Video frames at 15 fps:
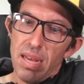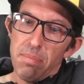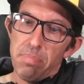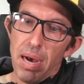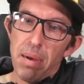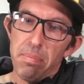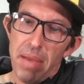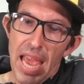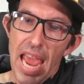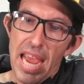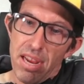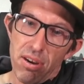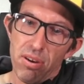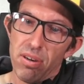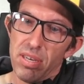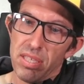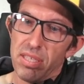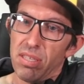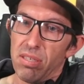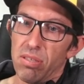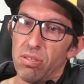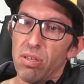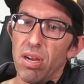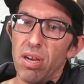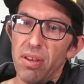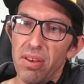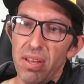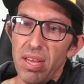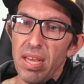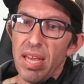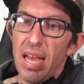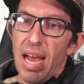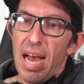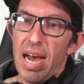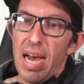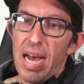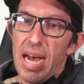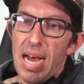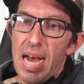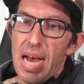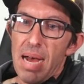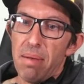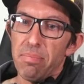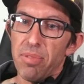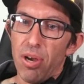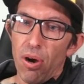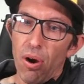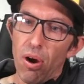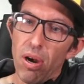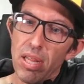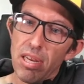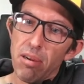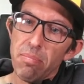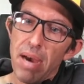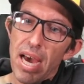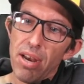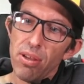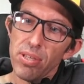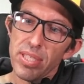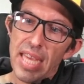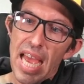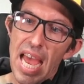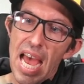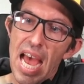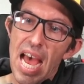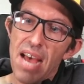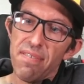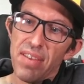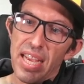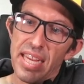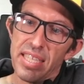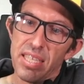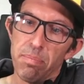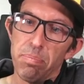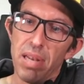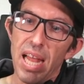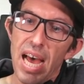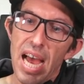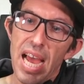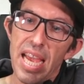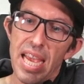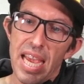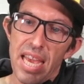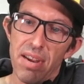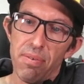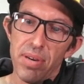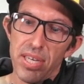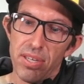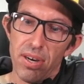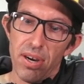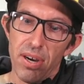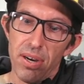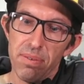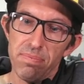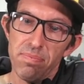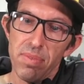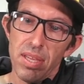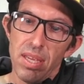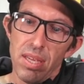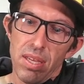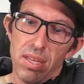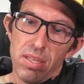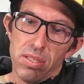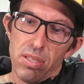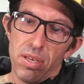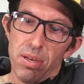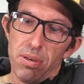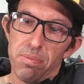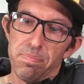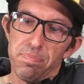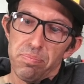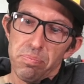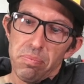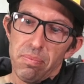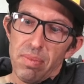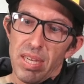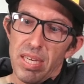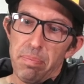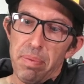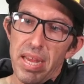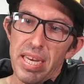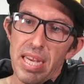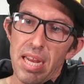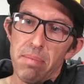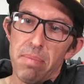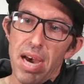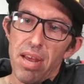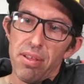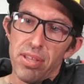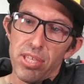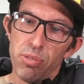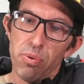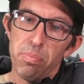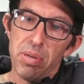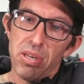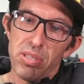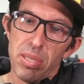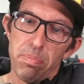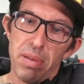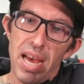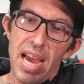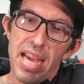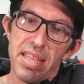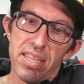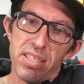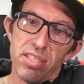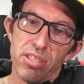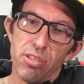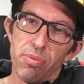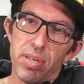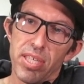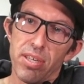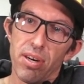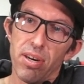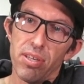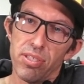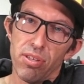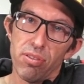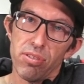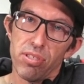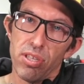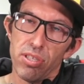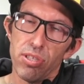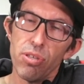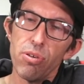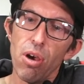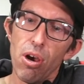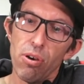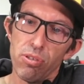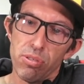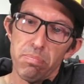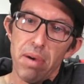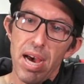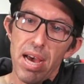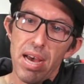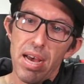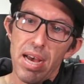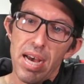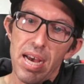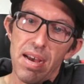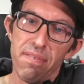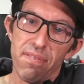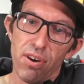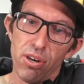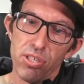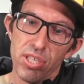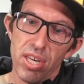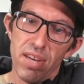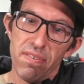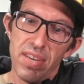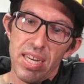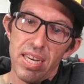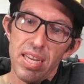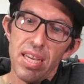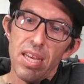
pump hanger, as this is called. Um, the earlier models have a supply and a return. So depending on the model. This would be your supply, this is your return. So there's a two hose uh, version of it.